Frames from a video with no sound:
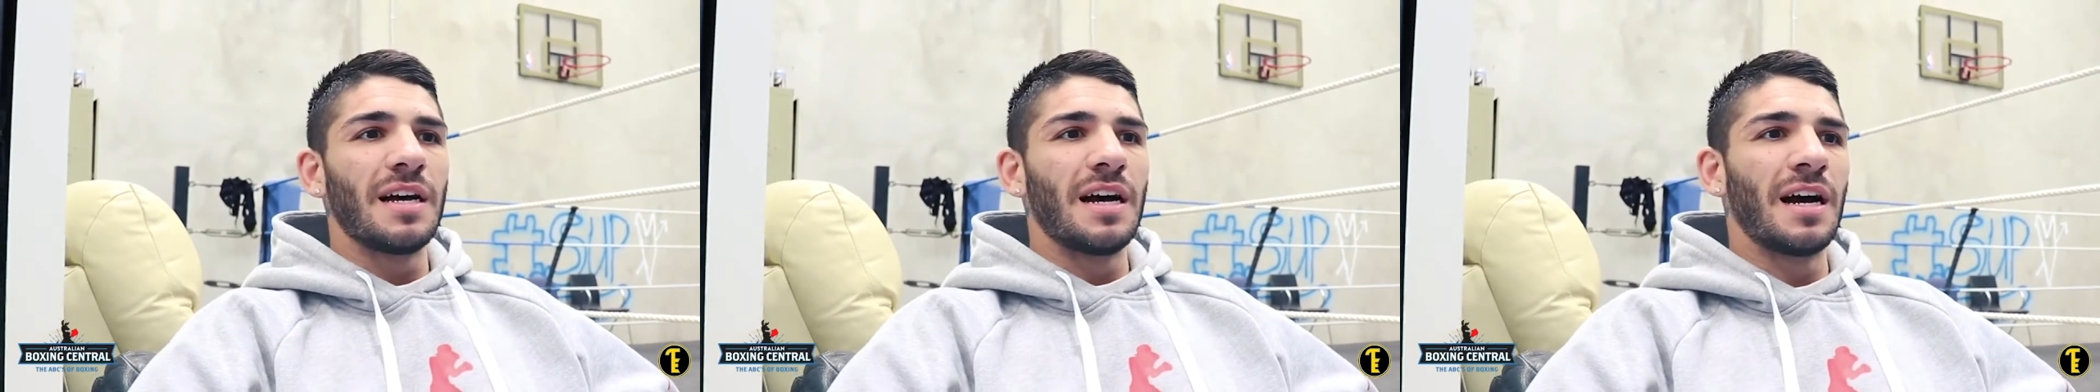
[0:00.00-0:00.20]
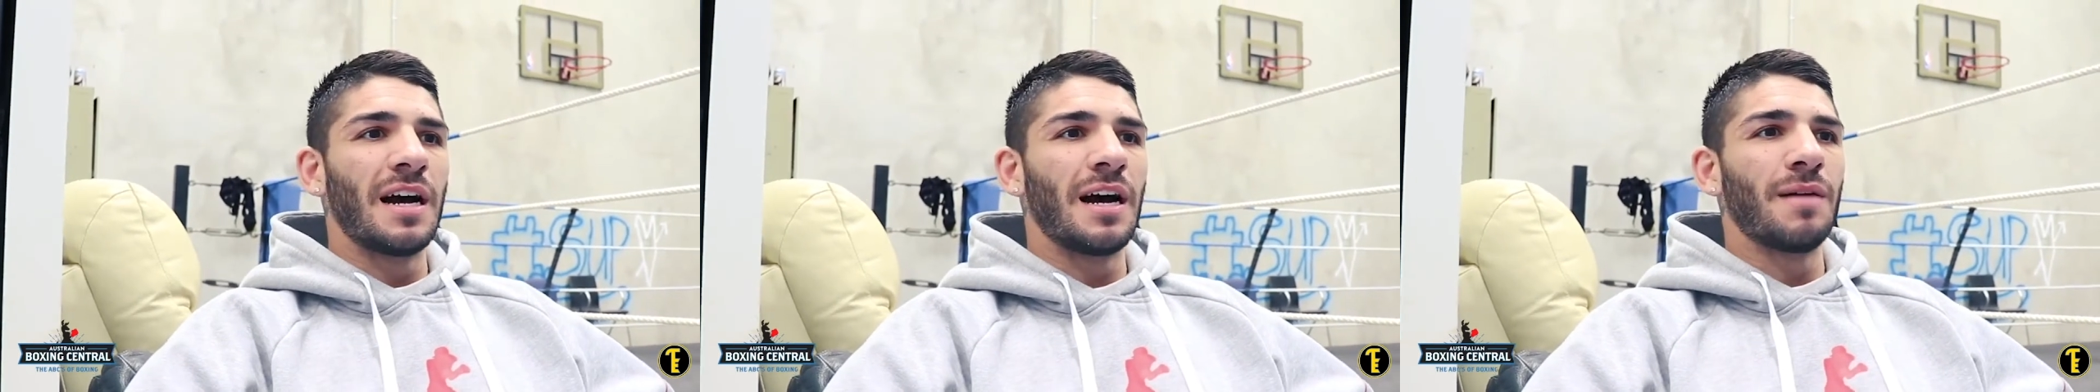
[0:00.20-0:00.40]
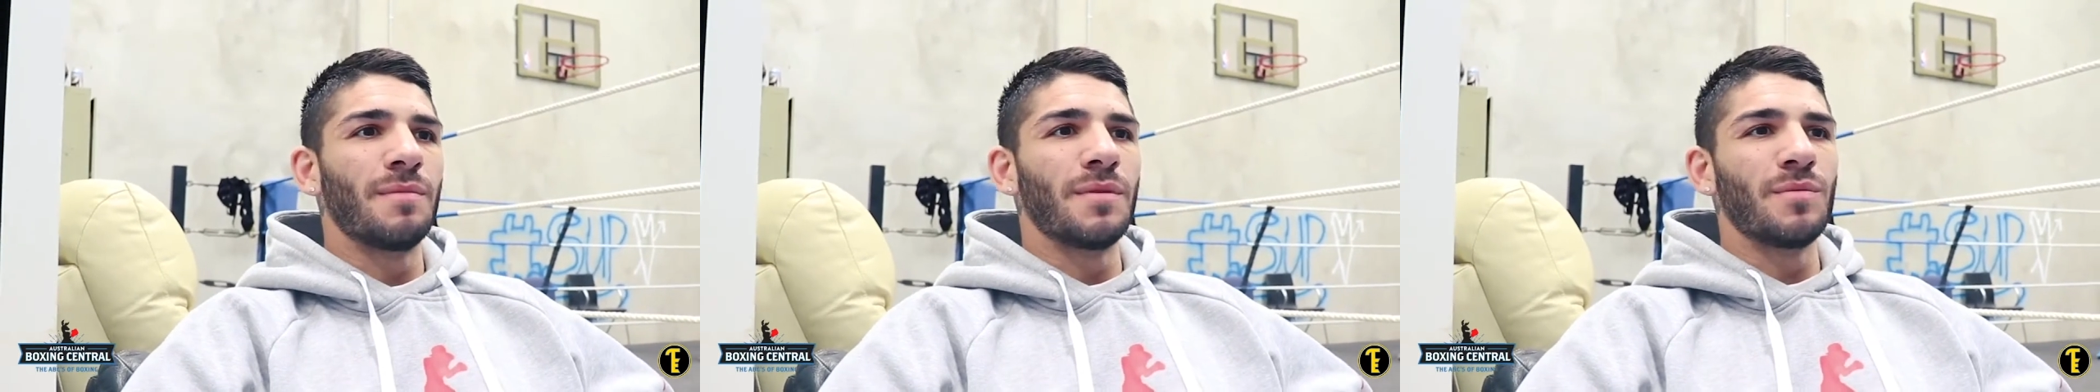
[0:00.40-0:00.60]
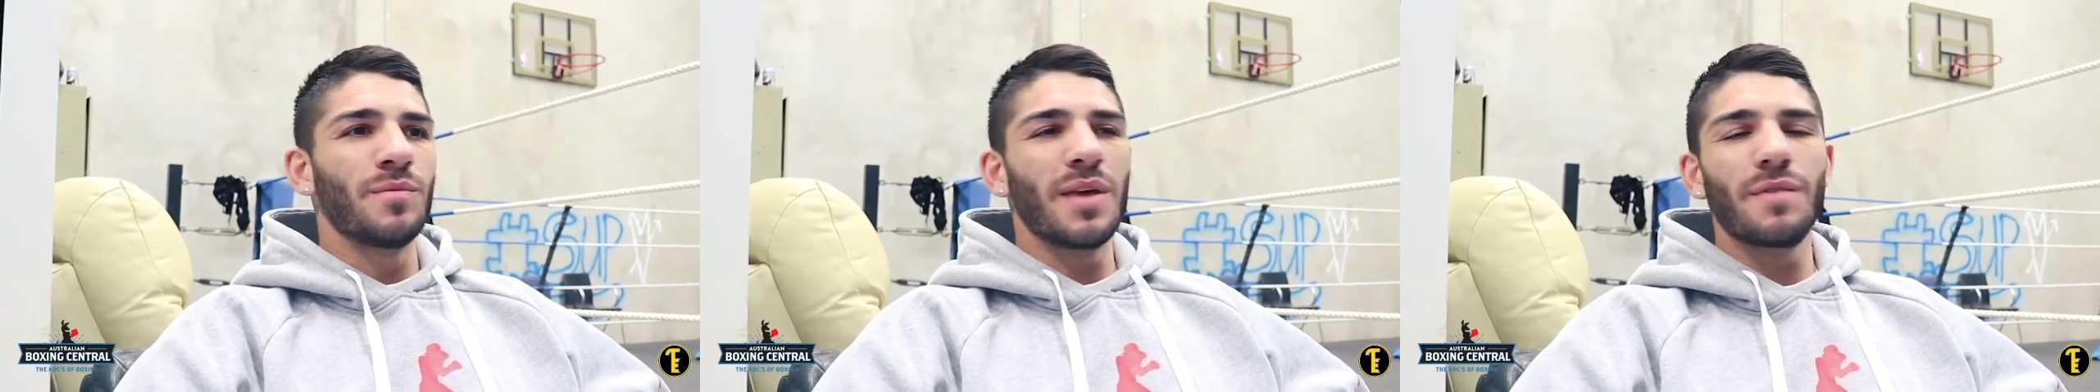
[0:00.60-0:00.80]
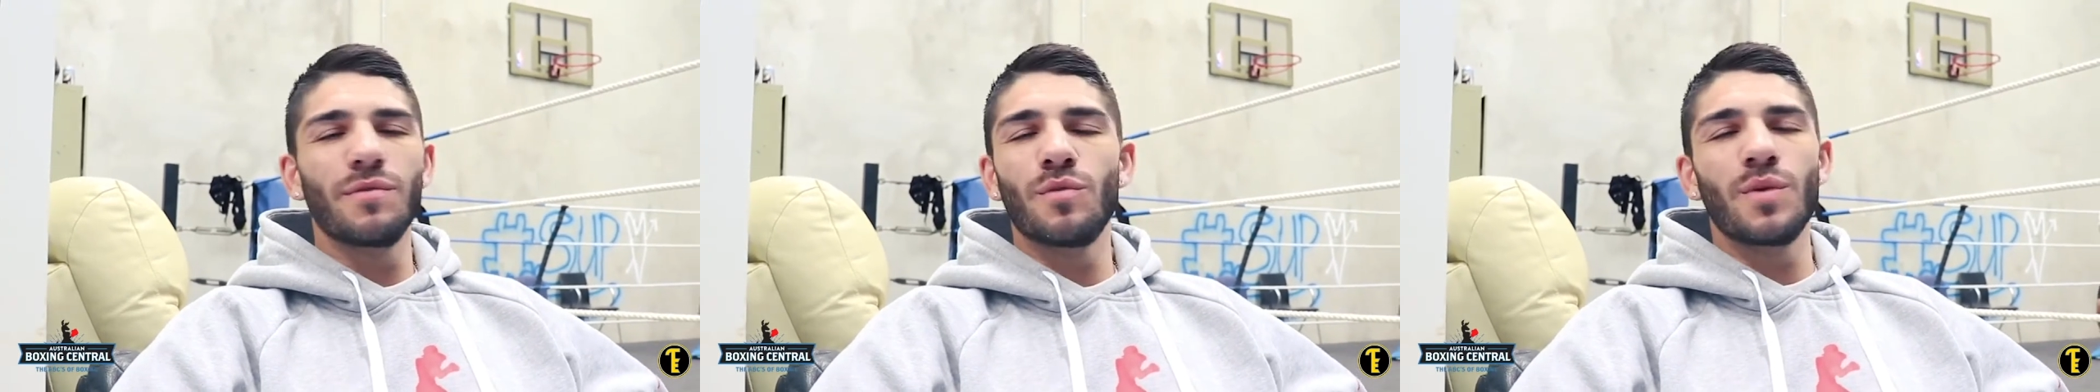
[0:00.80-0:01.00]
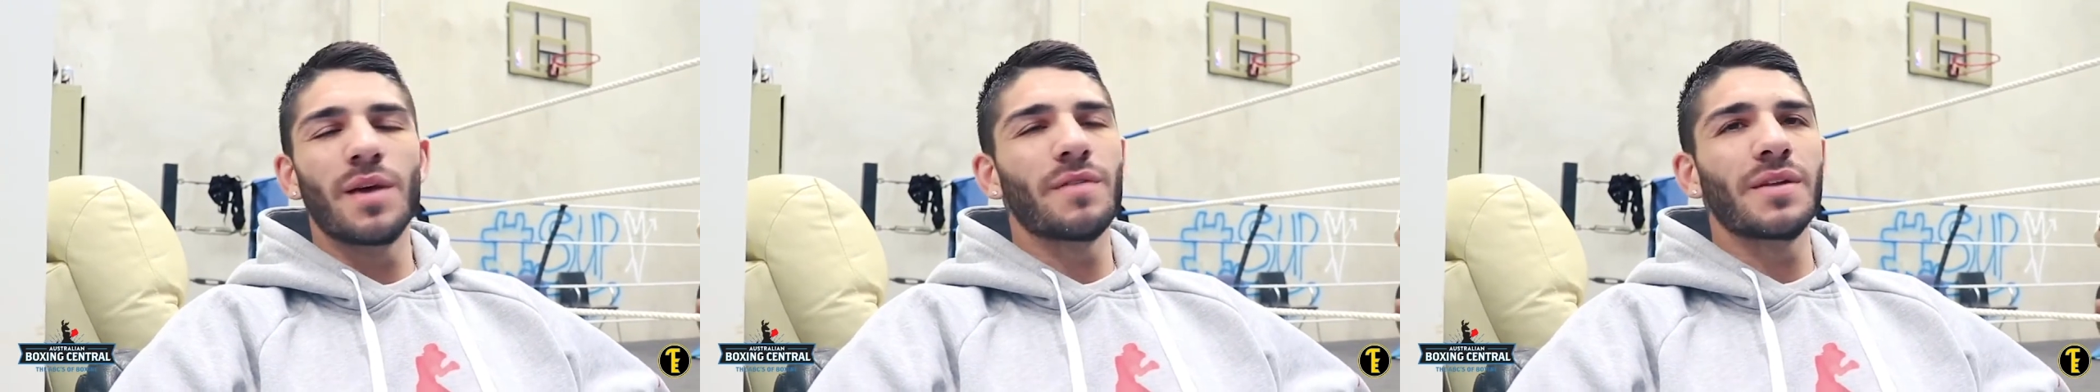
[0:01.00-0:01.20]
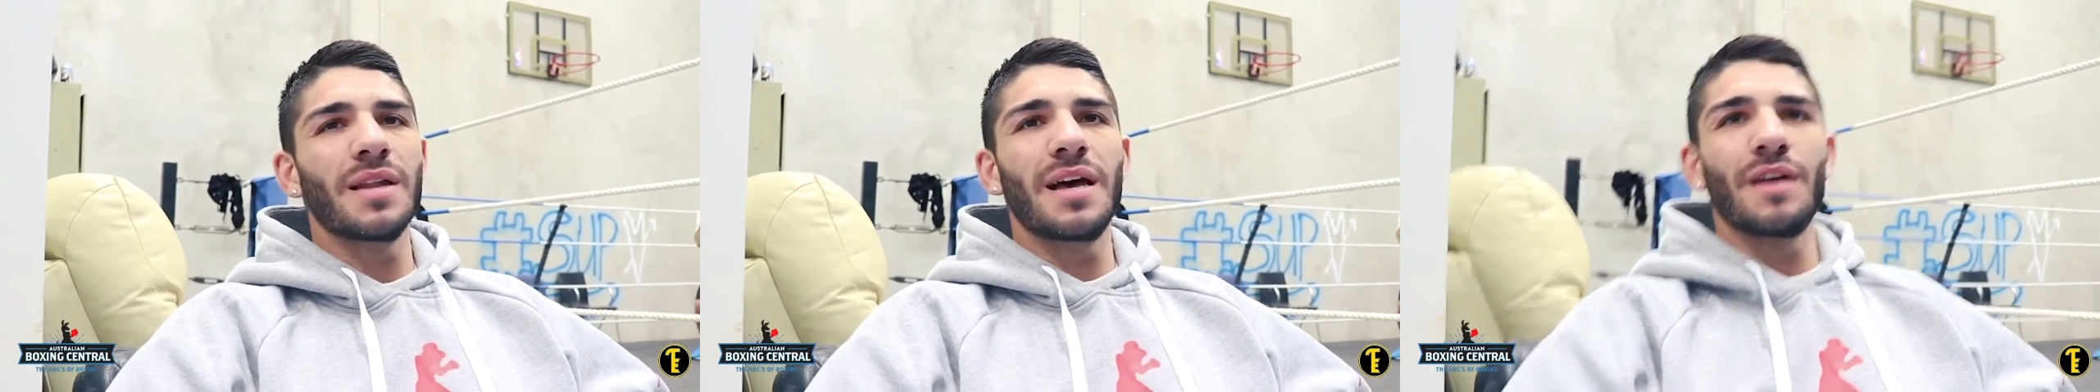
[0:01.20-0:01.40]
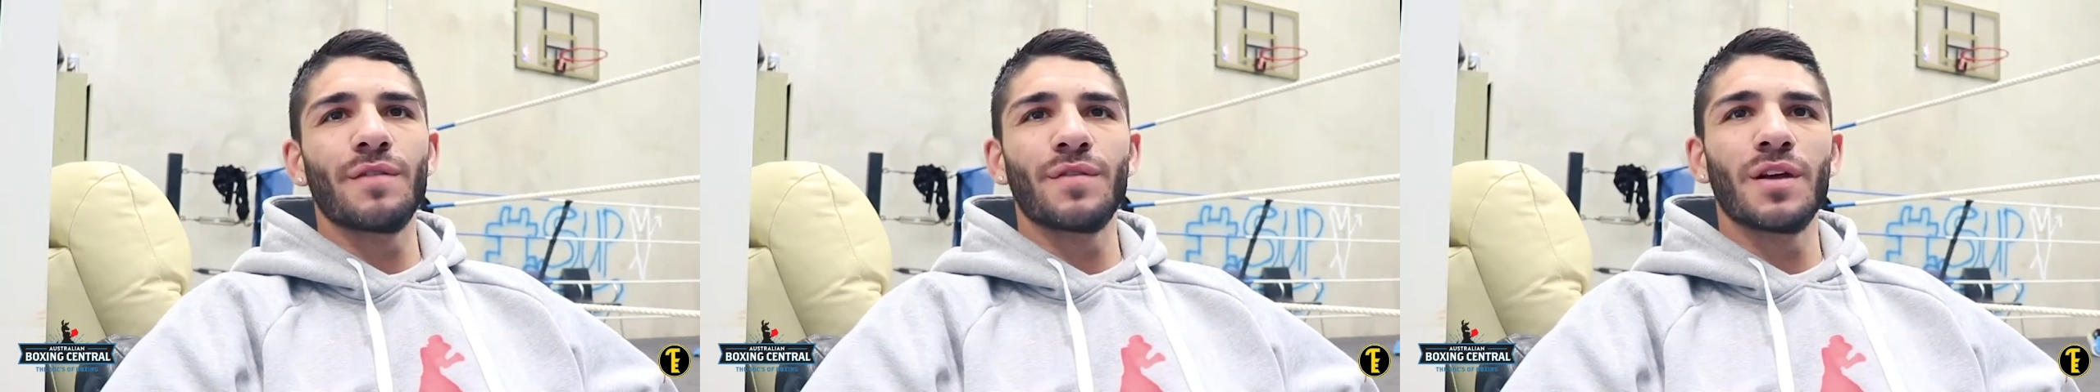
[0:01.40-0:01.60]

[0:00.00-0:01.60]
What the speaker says: And we have a laugh.